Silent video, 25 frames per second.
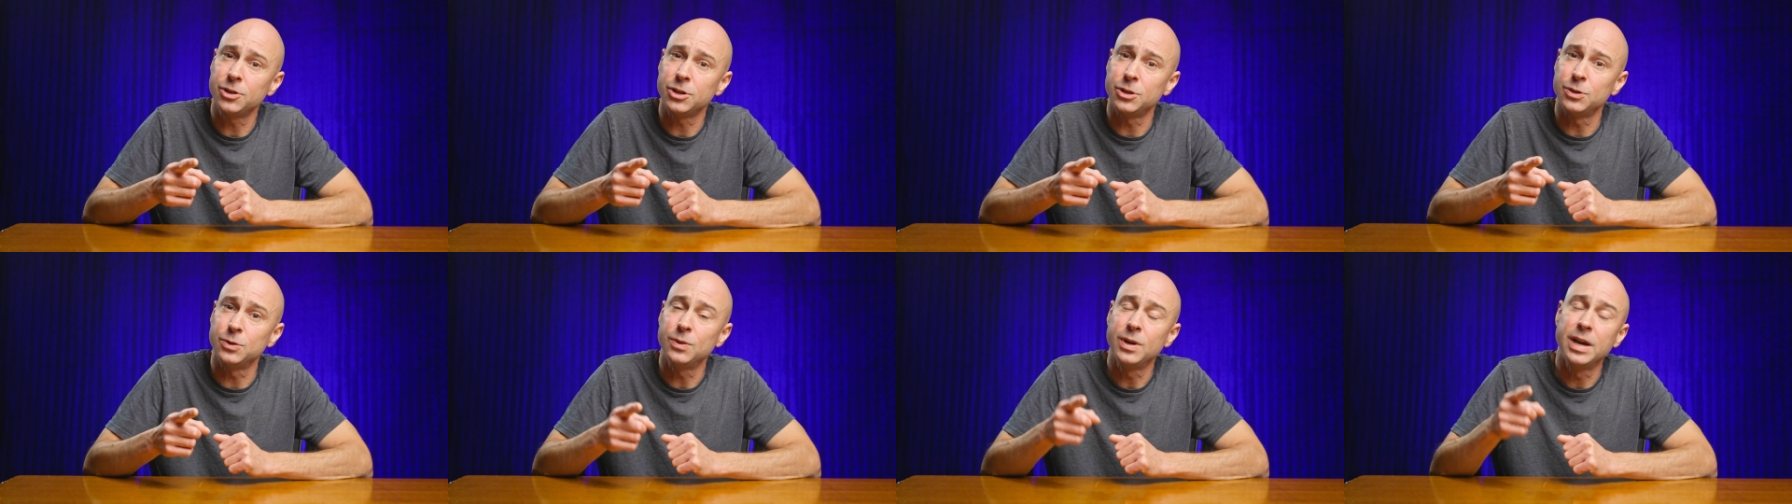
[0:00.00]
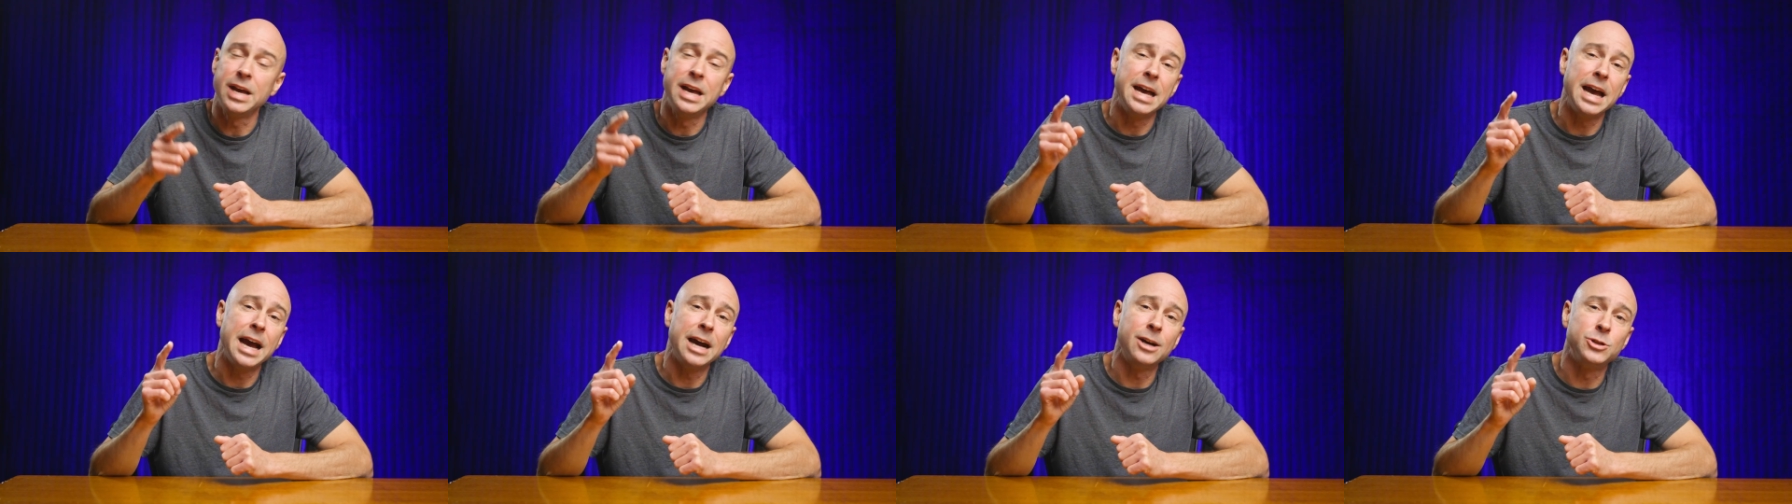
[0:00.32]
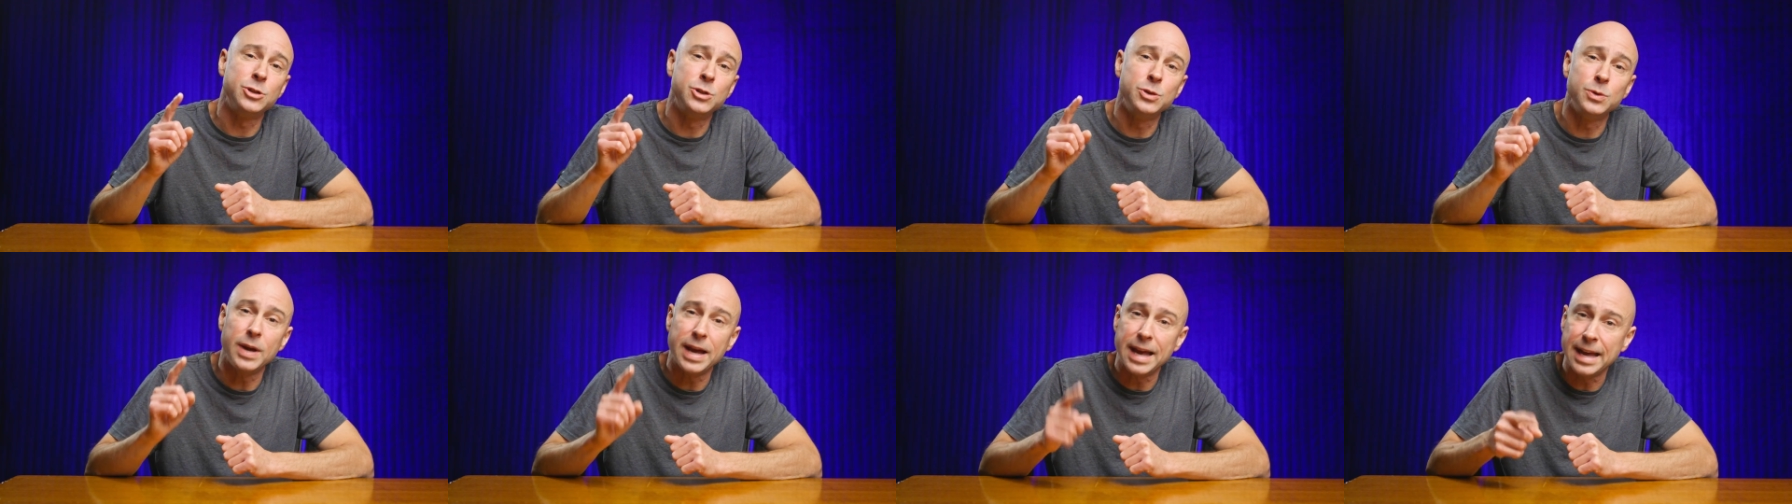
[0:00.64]
you how
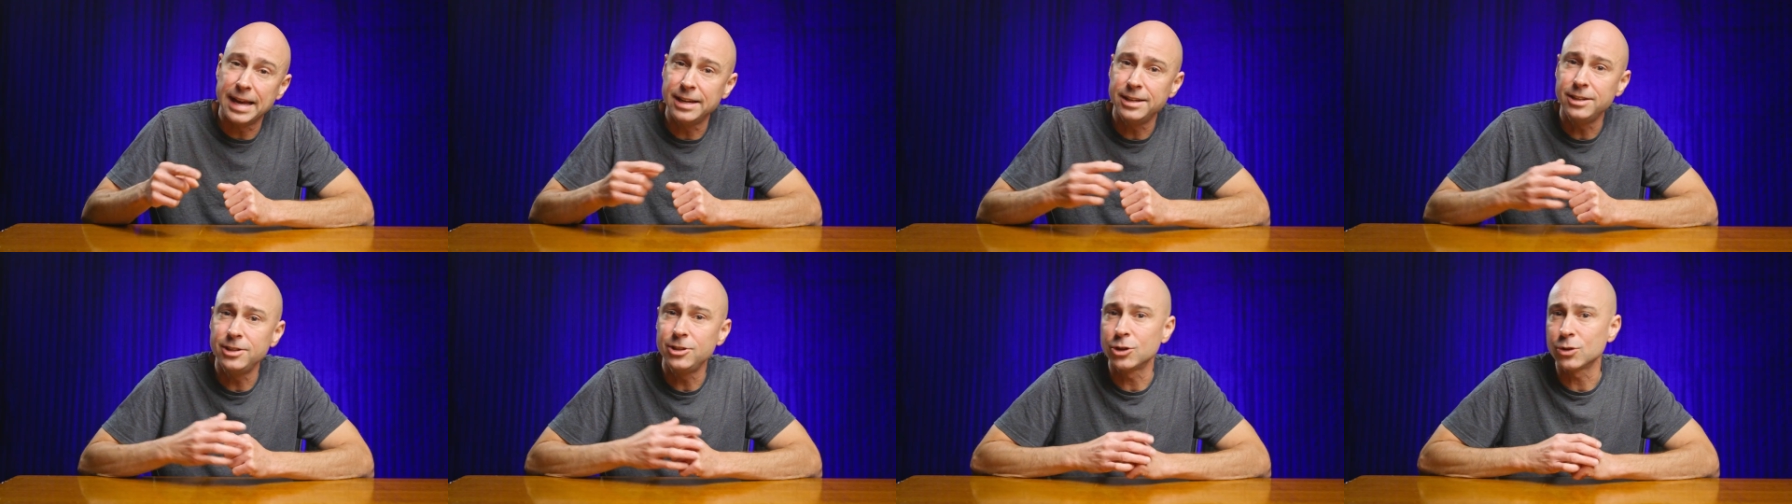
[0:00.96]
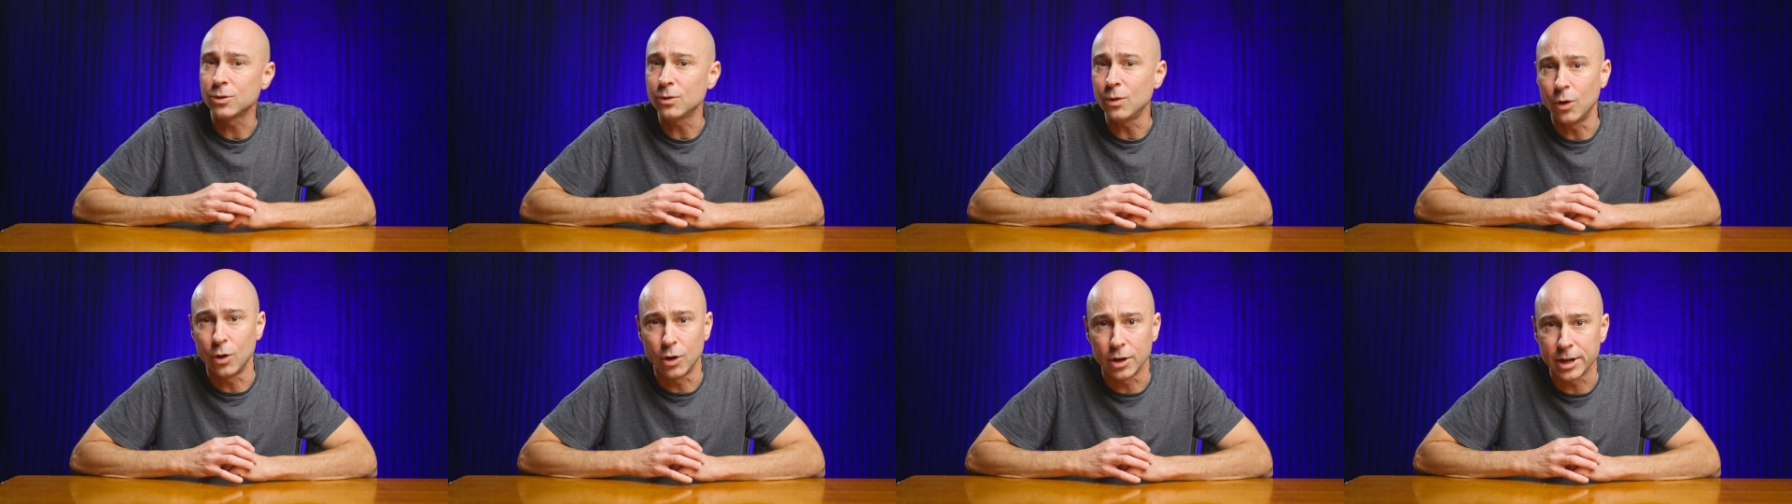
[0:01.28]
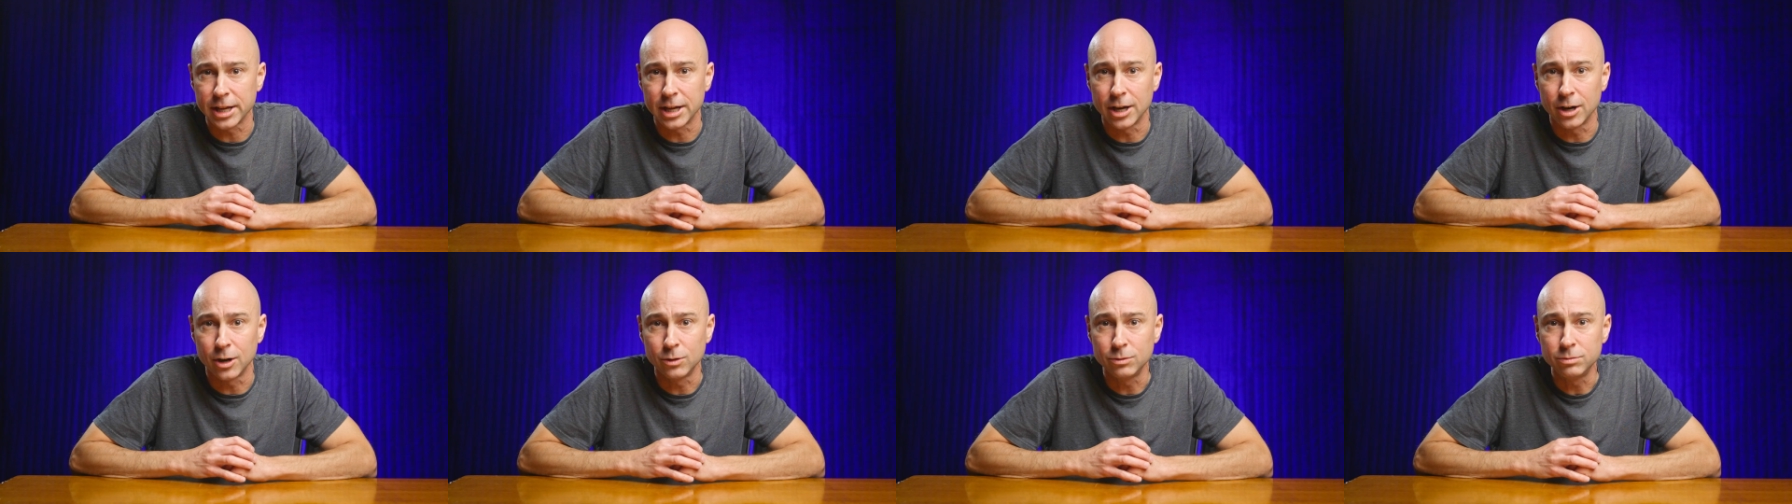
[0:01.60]
to end your
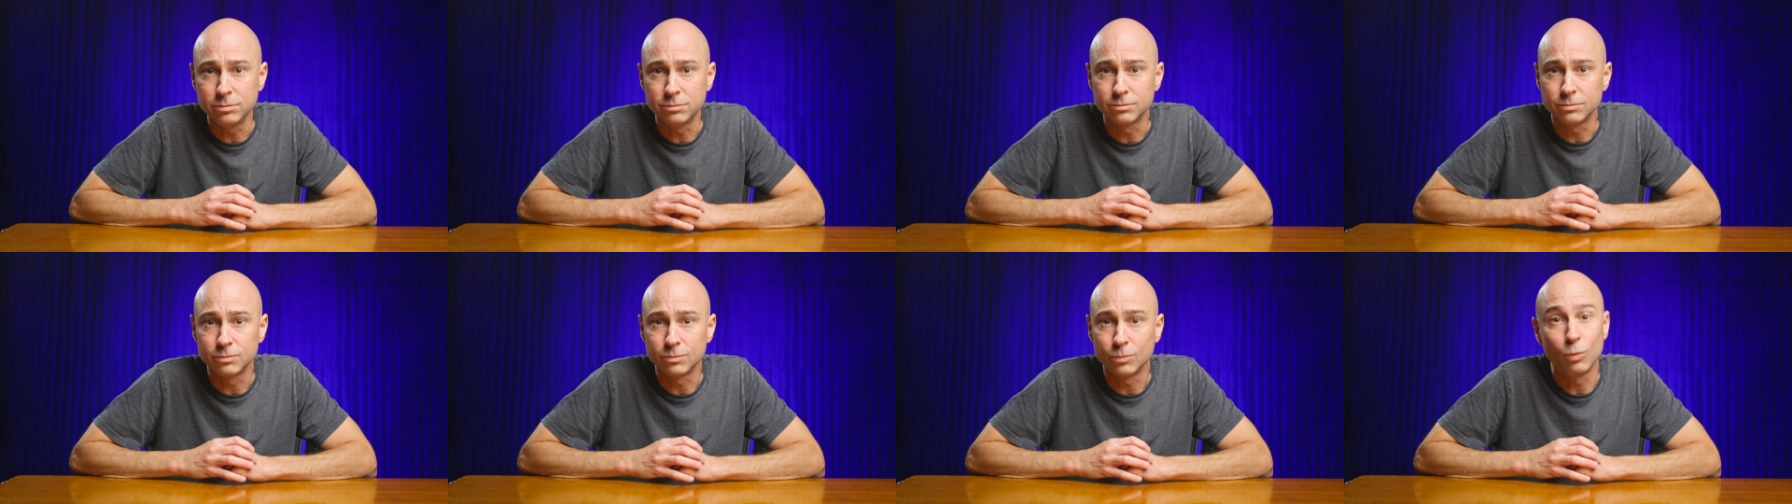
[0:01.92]
audio